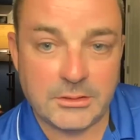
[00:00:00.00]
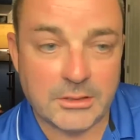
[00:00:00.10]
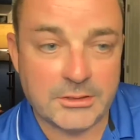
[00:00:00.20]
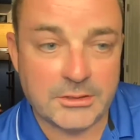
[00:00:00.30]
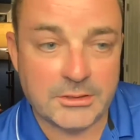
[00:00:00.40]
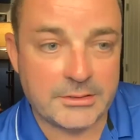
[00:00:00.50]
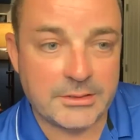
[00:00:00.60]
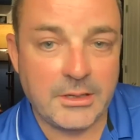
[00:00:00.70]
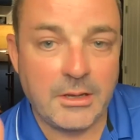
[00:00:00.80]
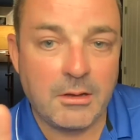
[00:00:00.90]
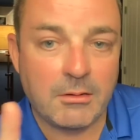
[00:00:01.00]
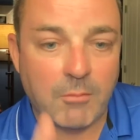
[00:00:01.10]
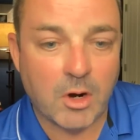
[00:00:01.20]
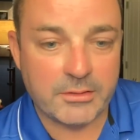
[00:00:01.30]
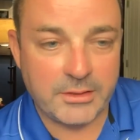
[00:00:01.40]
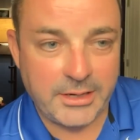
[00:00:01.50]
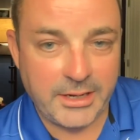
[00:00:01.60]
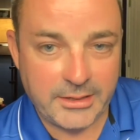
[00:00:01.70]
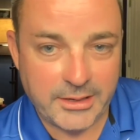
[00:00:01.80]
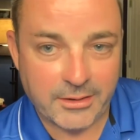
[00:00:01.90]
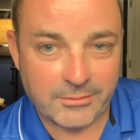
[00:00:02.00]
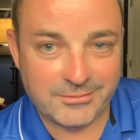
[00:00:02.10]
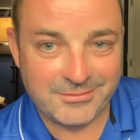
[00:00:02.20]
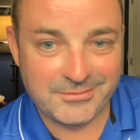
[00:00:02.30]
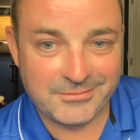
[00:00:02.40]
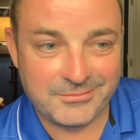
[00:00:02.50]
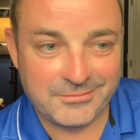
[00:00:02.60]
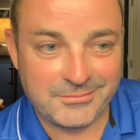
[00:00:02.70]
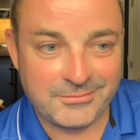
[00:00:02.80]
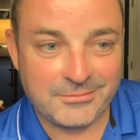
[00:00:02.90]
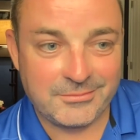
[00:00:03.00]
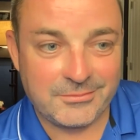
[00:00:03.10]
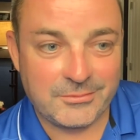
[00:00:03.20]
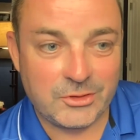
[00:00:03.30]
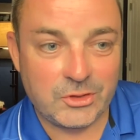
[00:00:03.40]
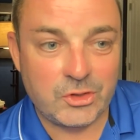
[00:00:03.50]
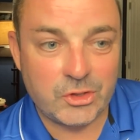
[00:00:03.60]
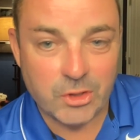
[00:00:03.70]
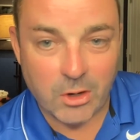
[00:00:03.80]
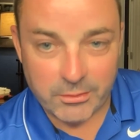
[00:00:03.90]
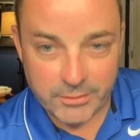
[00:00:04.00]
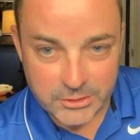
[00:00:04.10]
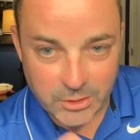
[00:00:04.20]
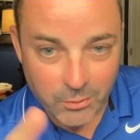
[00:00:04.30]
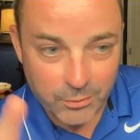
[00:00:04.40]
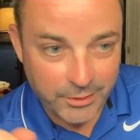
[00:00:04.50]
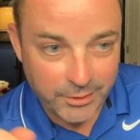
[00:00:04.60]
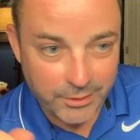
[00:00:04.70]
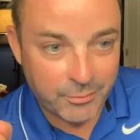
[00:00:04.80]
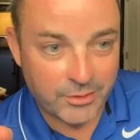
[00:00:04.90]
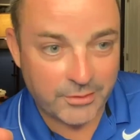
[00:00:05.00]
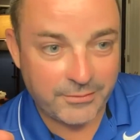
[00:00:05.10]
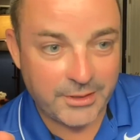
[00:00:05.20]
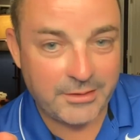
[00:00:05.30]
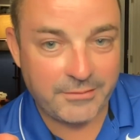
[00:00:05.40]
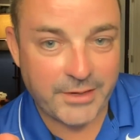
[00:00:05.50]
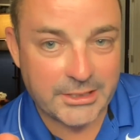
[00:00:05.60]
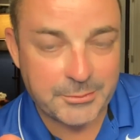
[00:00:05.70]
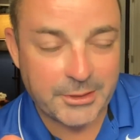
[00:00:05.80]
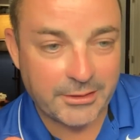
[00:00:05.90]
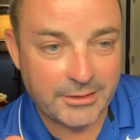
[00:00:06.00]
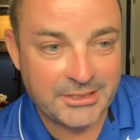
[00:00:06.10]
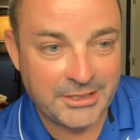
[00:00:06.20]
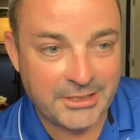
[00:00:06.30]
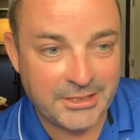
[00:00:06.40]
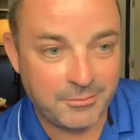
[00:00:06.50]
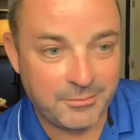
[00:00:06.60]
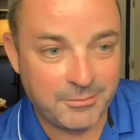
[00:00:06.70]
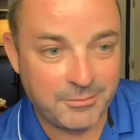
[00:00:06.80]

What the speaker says: I'll tell you this. Mark the date down. Chart the total number of lead investment on the team.